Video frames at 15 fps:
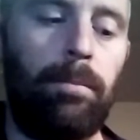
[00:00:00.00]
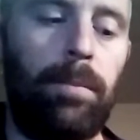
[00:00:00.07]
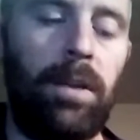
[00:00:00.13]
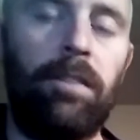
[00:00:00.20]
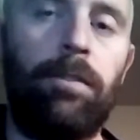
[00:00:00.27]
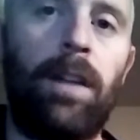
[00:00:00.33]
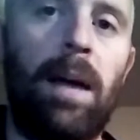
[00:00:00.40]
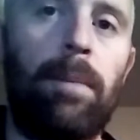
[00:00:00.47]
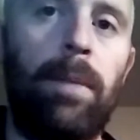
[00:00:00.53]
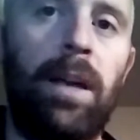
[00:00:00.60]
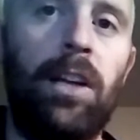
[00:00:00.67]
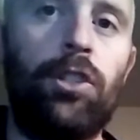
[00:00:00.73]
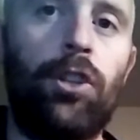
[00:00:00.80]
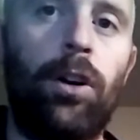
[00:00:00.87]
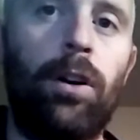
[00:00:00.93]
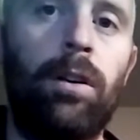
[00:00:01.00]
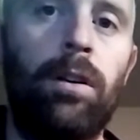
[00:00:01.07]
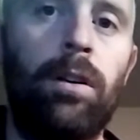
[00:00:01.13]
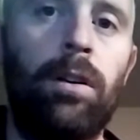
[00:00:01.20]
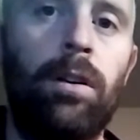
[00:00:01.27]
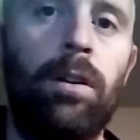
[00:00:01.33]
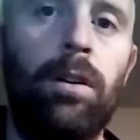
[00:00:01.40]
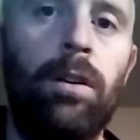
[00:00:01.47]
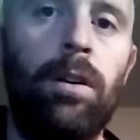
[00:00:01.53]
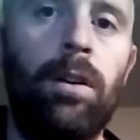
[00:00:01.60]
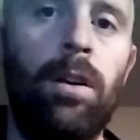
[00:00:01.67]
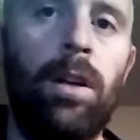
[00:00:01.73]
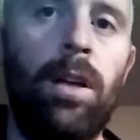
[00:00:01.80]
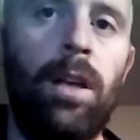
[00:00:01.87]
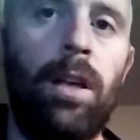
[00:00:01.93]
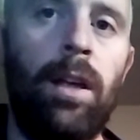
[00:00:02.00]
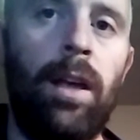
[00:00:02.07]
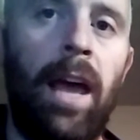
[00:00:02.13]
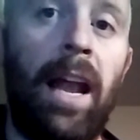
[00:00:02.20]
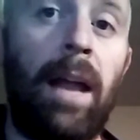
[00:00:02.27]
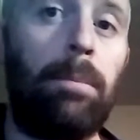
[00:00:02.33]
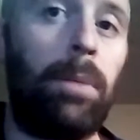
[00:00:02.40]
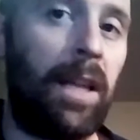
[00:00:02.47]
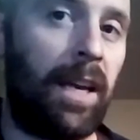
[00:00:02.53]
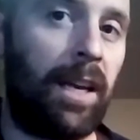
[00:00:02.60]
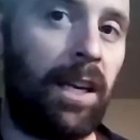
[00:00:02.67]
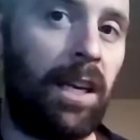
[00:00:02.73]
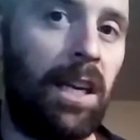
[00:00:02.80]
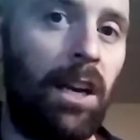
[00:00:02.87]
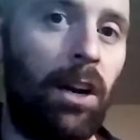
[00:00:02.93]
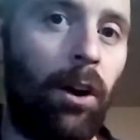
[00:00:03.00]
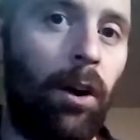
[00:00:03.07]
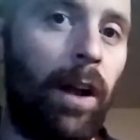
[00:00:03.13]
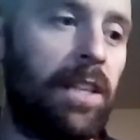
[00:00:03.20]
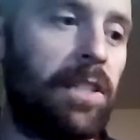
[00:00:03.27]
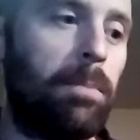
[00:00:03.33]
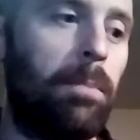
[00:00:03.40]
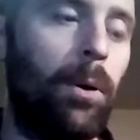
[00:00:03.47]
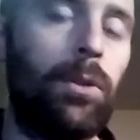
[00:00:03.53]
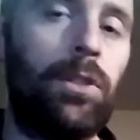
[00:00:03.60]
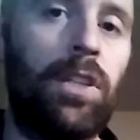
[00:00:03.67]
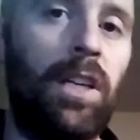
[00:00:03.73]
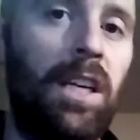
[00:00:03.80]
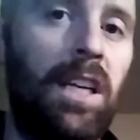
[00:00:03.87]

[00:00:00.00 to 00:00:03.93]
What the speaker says: B flat major, and I play it here as opposed to